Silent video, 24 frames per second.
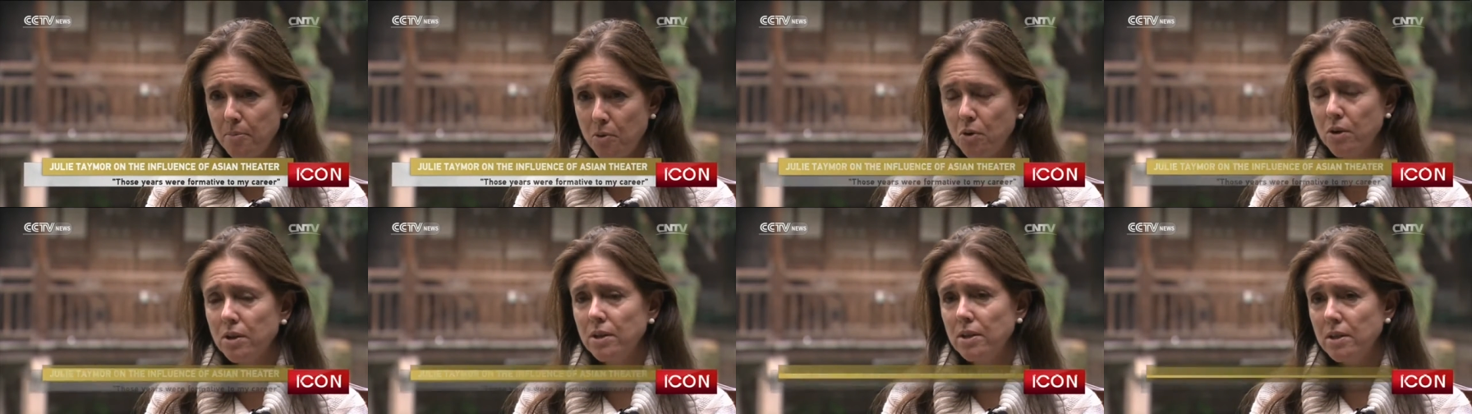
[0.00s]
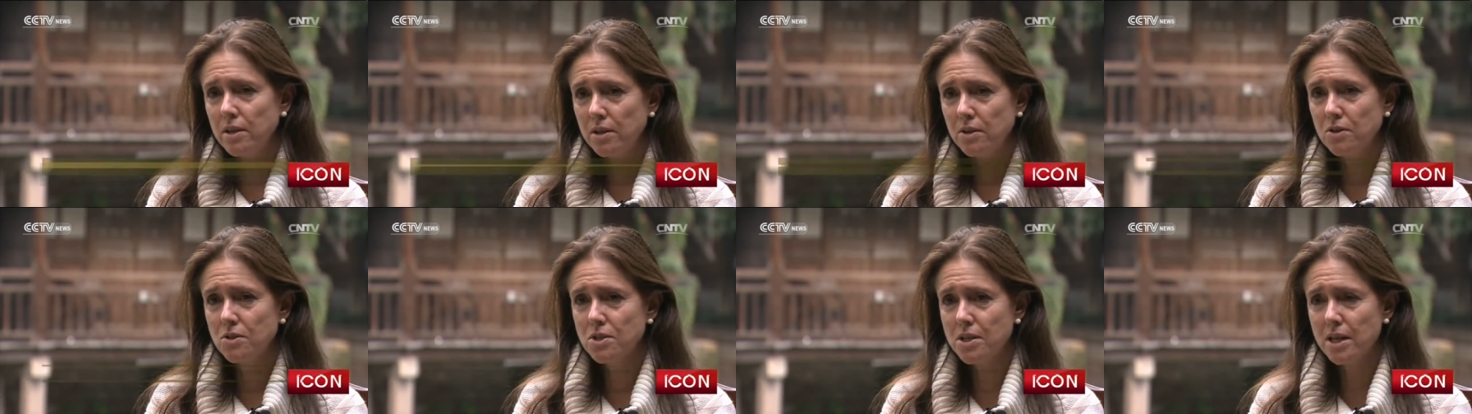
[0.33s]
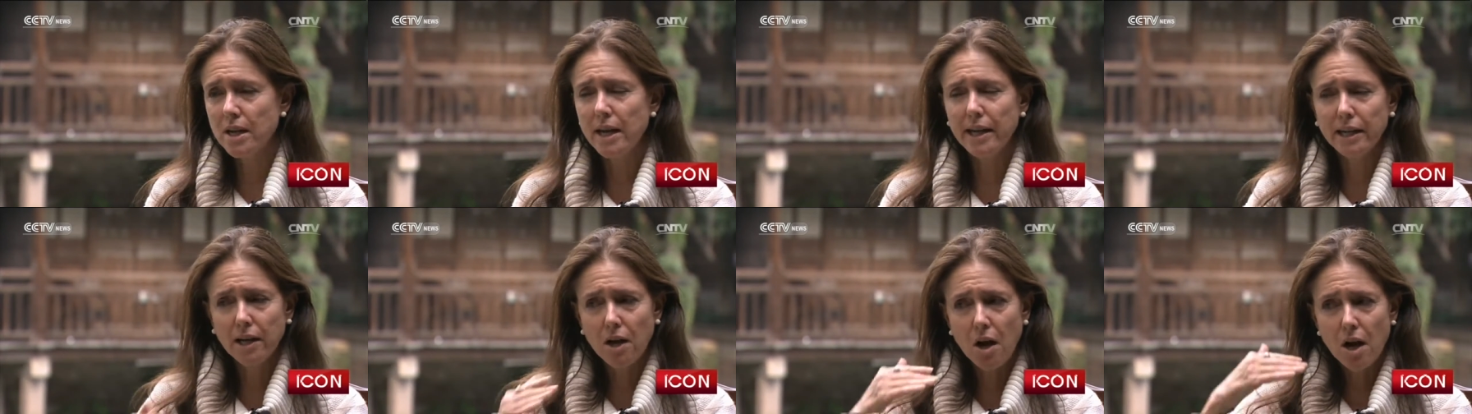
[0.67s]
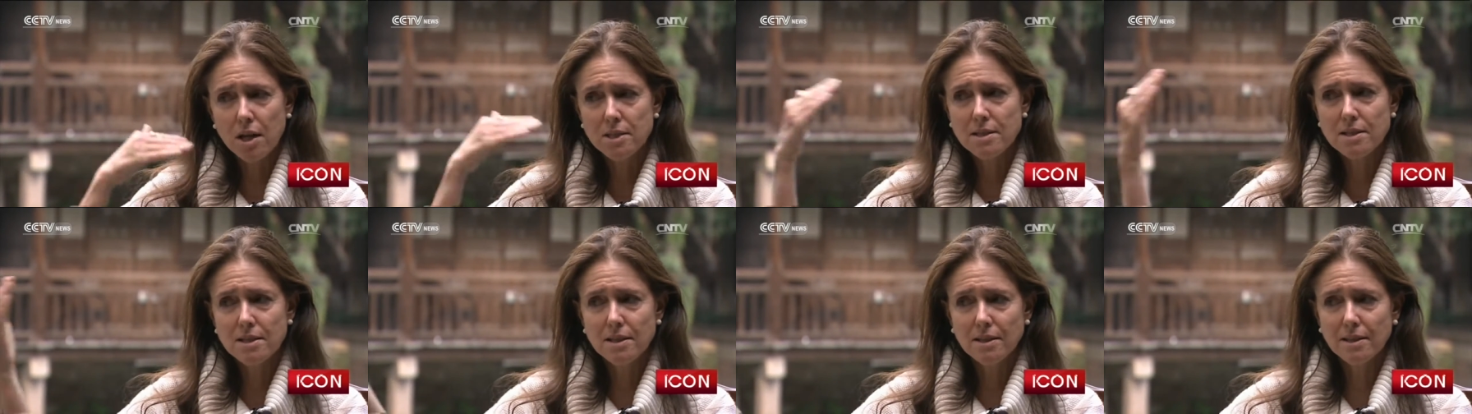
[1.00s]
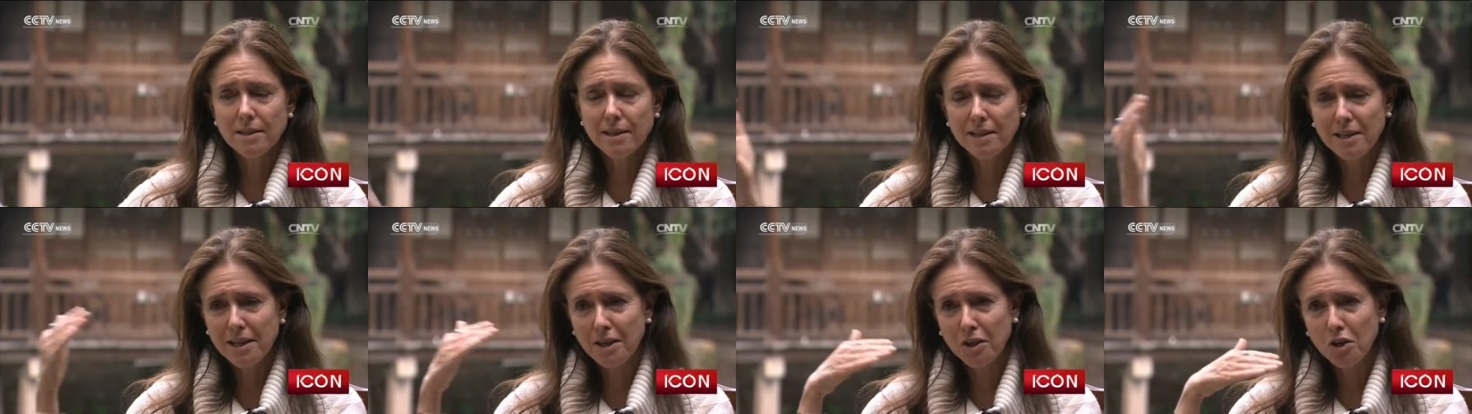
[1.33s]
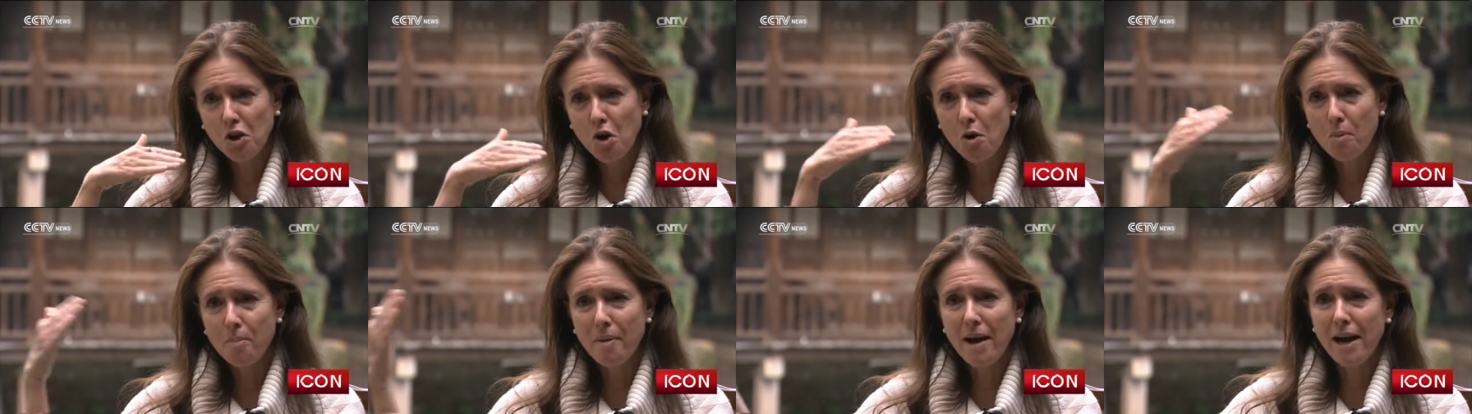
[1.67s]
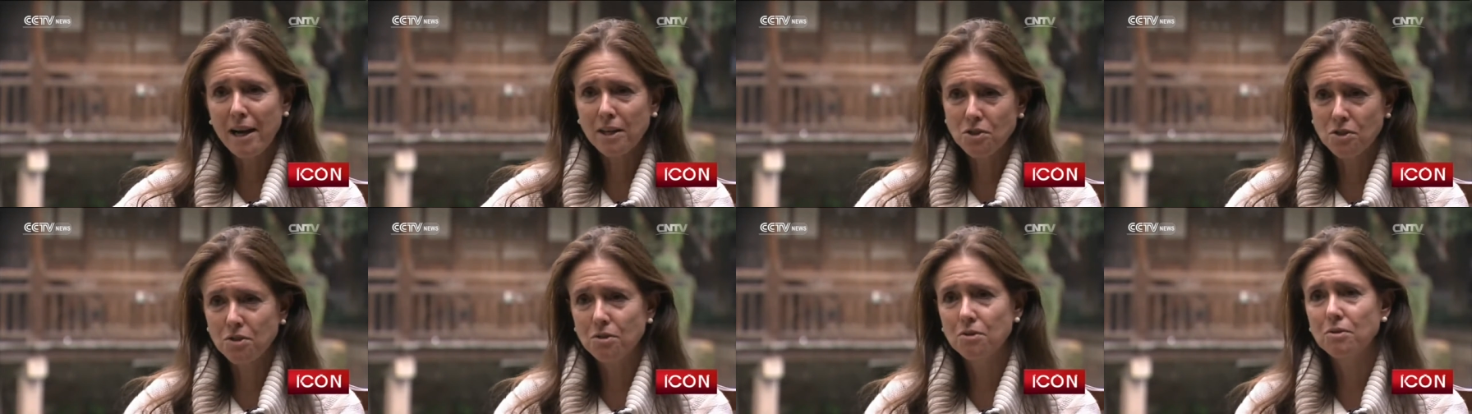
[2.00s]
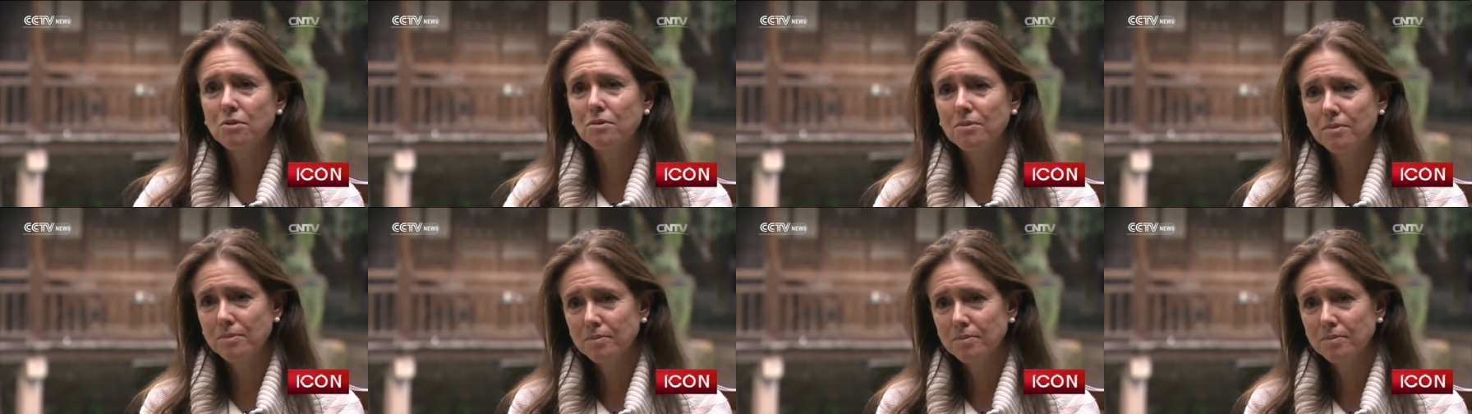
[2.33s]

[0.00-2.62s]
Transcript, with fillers: important years that I constantly can go back to.